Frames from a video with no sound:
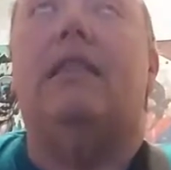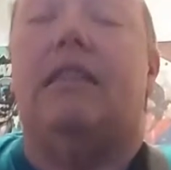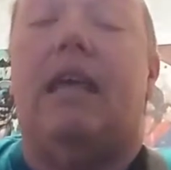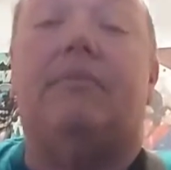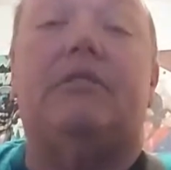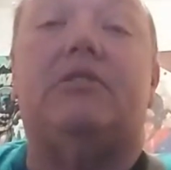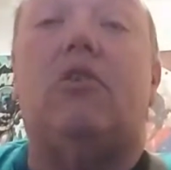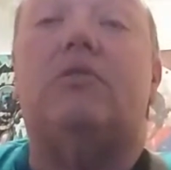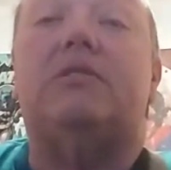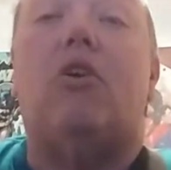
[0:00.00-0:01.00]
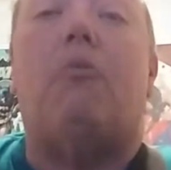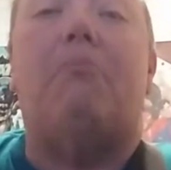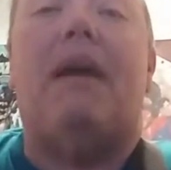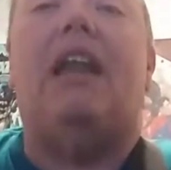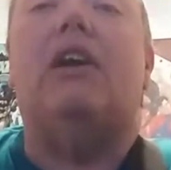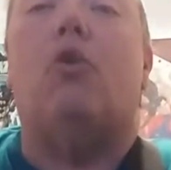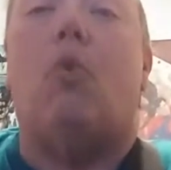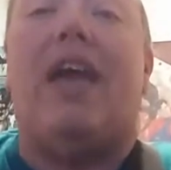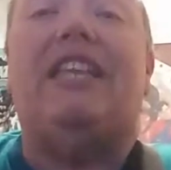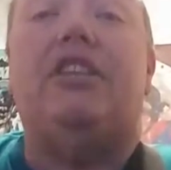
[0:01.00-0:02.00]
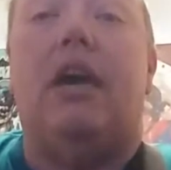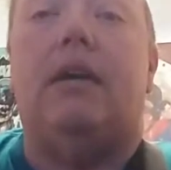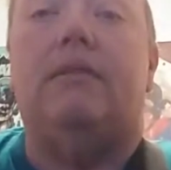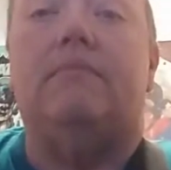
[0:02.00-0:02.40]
The name of the song is called Malaguena.